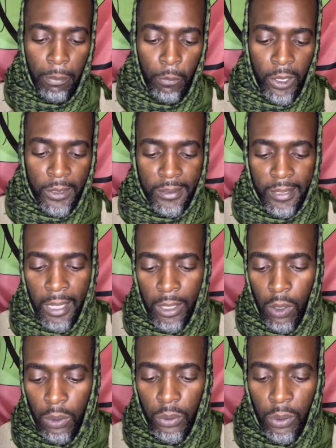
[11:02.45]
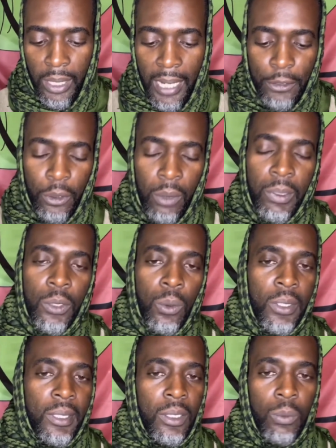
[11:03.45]
We're selling out our natural
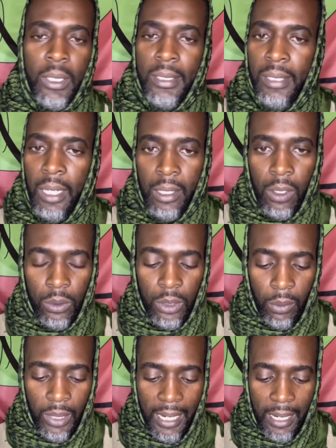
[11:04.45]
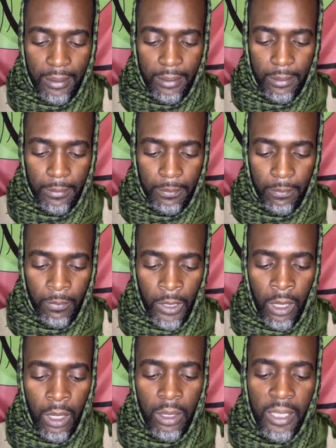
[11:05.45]
resources, we're selling out our lands.
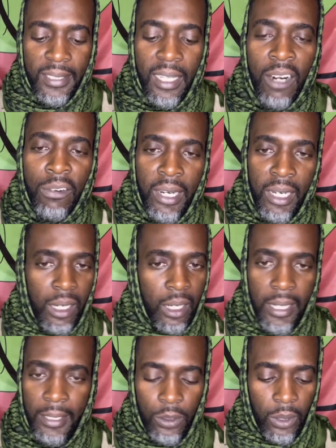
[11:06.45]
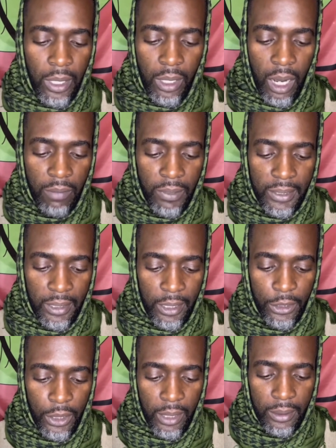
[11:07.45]
These are regular day-to-day
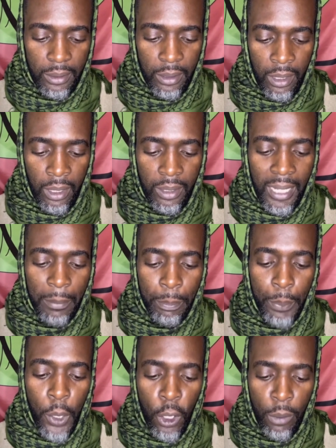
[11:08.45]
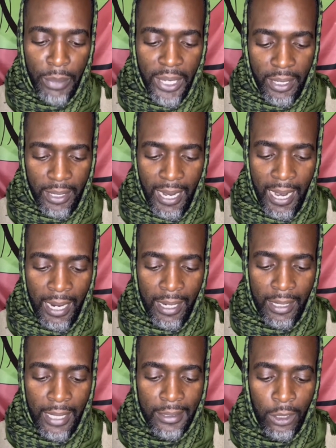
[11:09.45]
conversations that permeate the
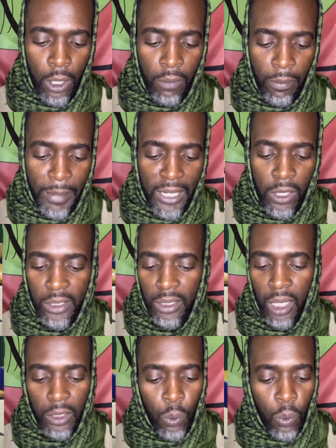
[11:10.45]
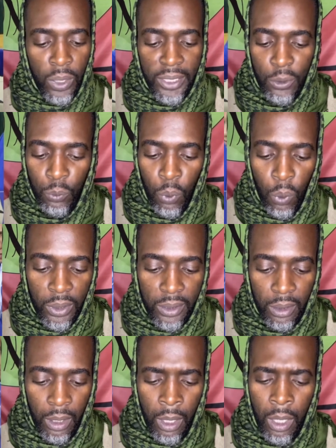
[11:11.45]
island, as the government does not own its roads
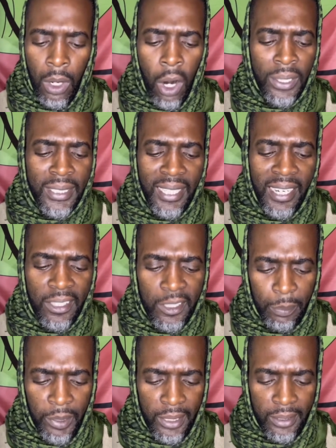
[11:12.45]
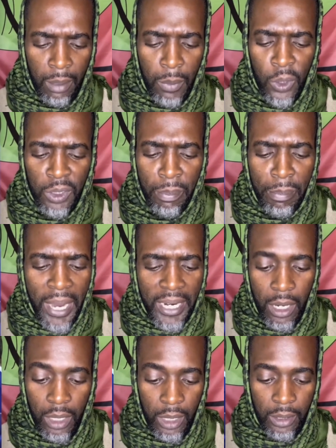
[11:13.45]
nor its airspace, amongst many
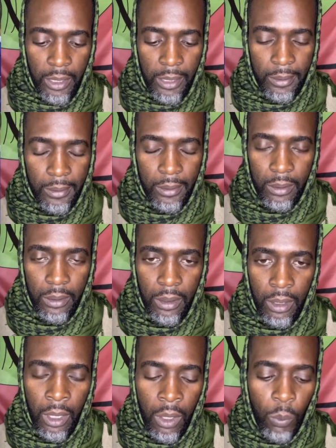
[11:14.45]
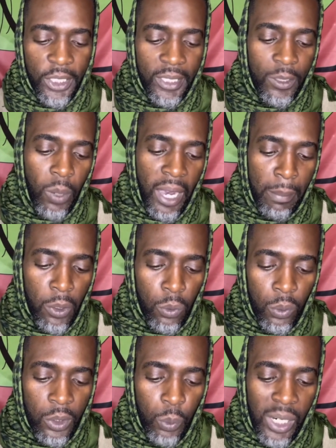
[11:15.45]
other things. Which is why
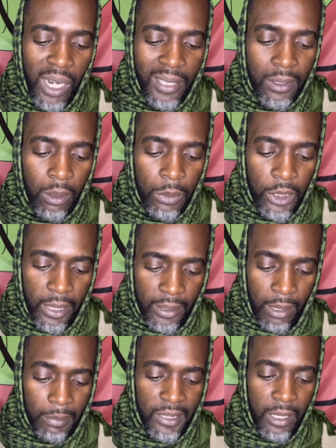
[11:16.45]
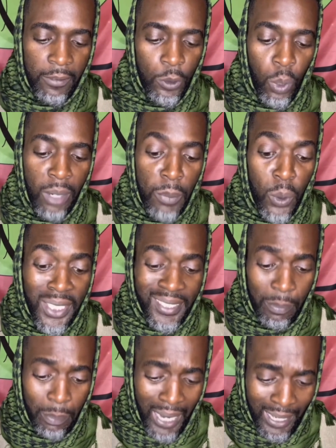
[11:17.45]
Maroons will not subject themselves to a
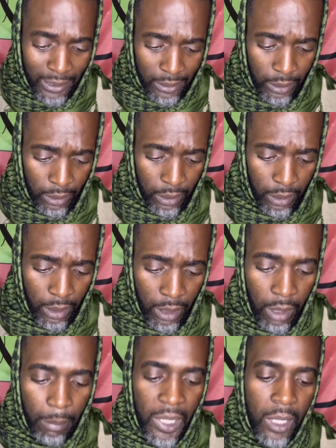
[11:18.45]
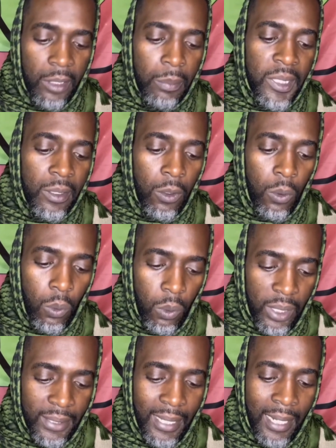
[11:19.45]
municipality, because Mr.
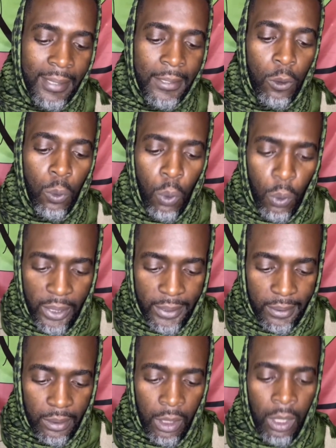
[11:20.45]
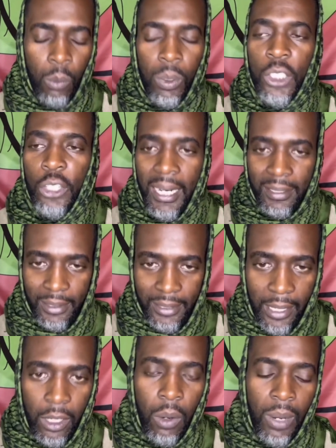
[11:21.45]
Holness and his cronies will try to
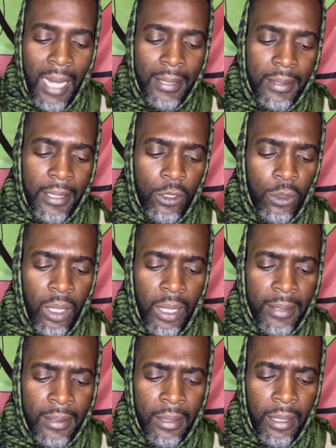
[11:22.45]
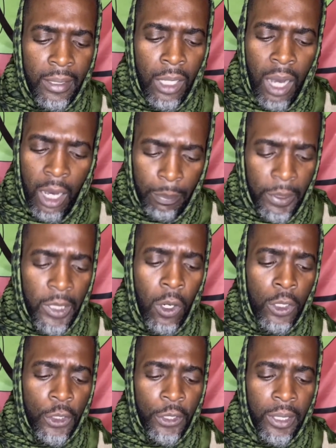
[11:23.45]
take our ancestral estate, the cockpit
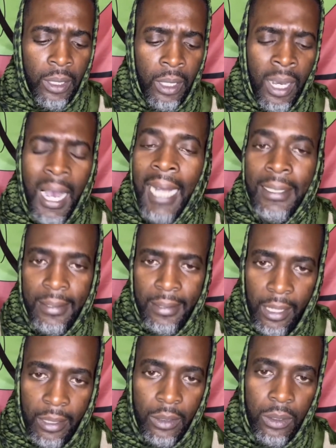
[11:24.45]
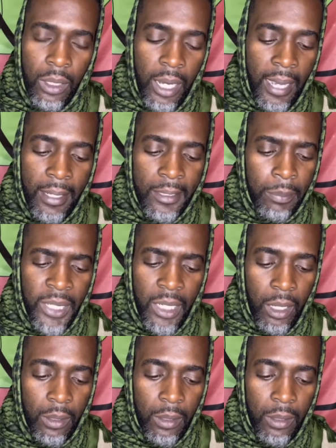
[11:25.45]
country, and sell it to the highest bidder.